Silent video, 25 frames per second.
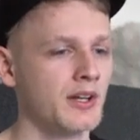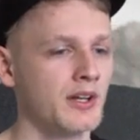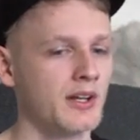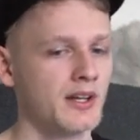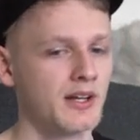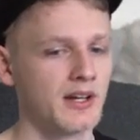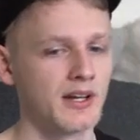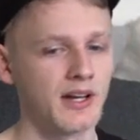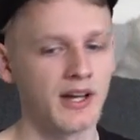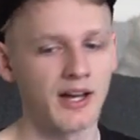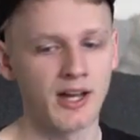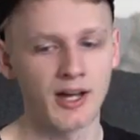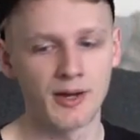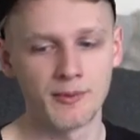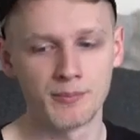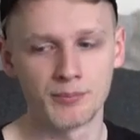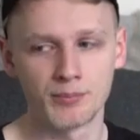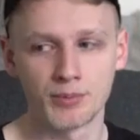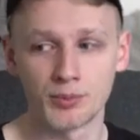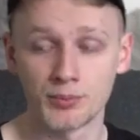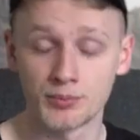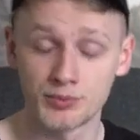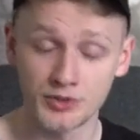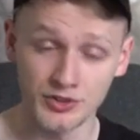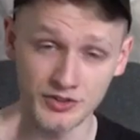But
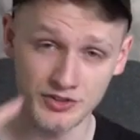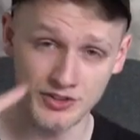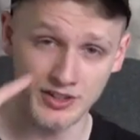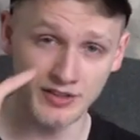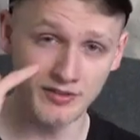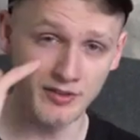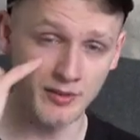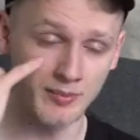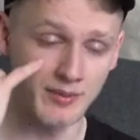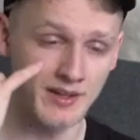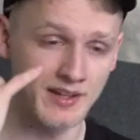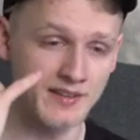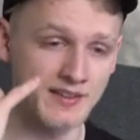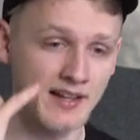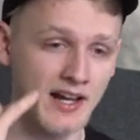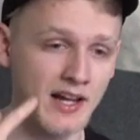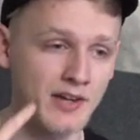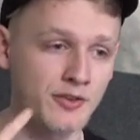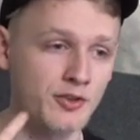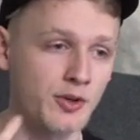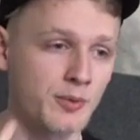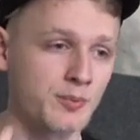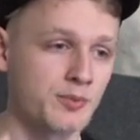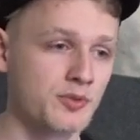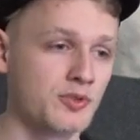since giving him these eye
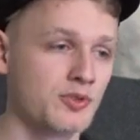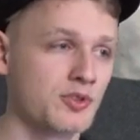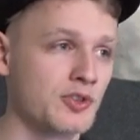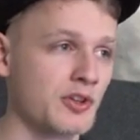drops and stuff,